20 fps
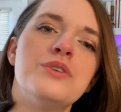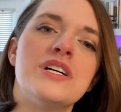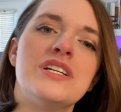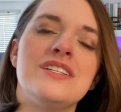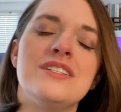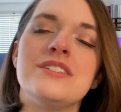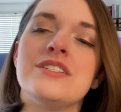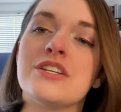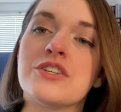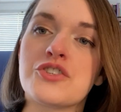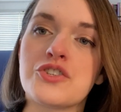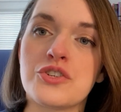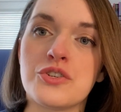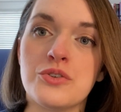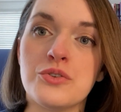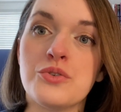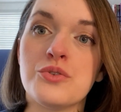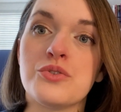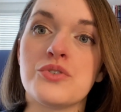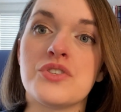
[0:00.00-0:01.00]

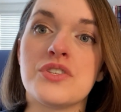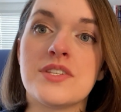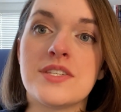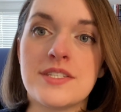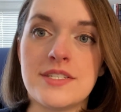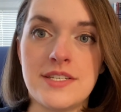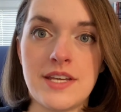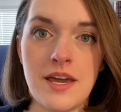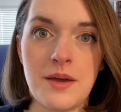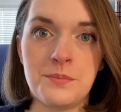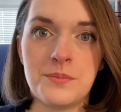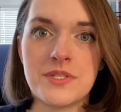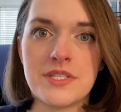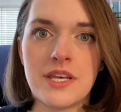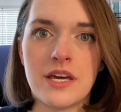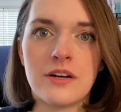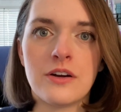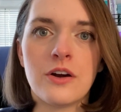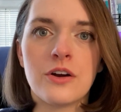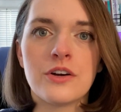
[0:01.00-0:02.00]
additional steps
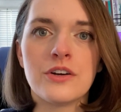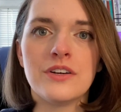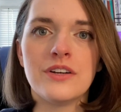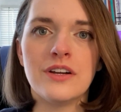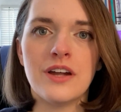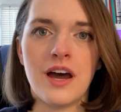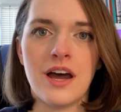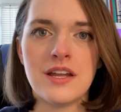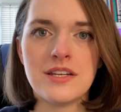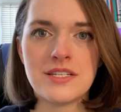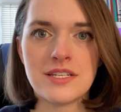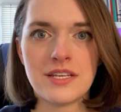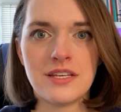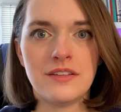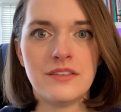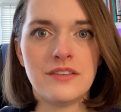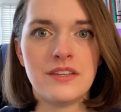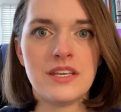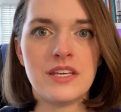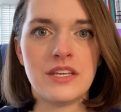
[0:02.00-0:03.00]
that are not
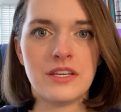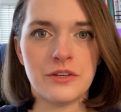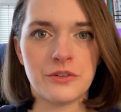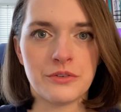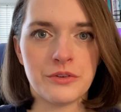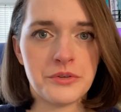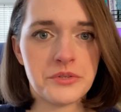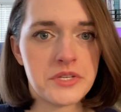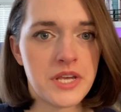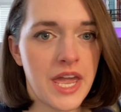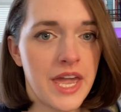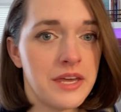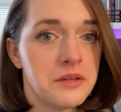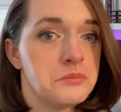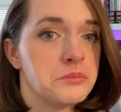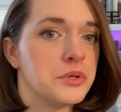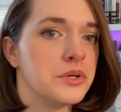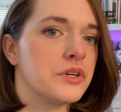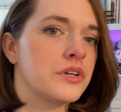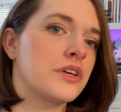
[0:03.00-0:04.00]
in the Hero's
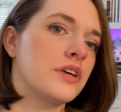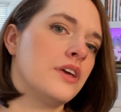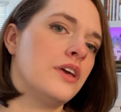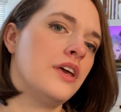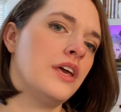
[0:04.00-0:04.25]
Handbook.